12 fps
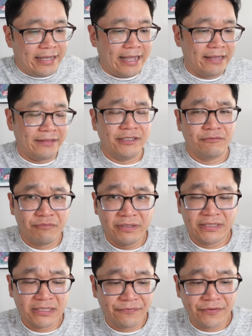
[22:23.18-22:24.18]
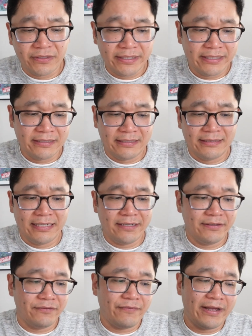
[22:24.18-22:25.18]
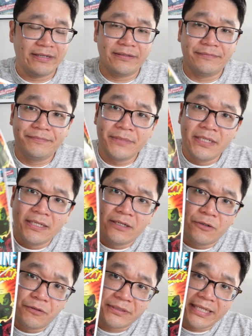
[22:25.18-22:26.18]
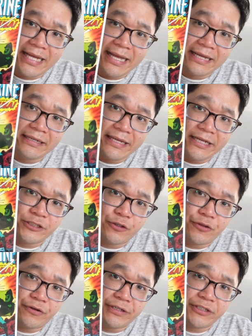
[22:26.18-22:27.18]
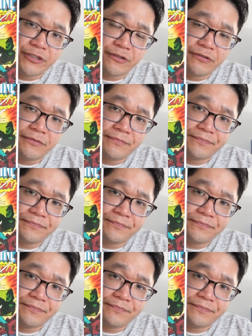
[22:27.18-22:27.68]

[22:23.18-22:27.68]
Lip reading: And this really does fill in a lot of the random holes I had. Issue 32,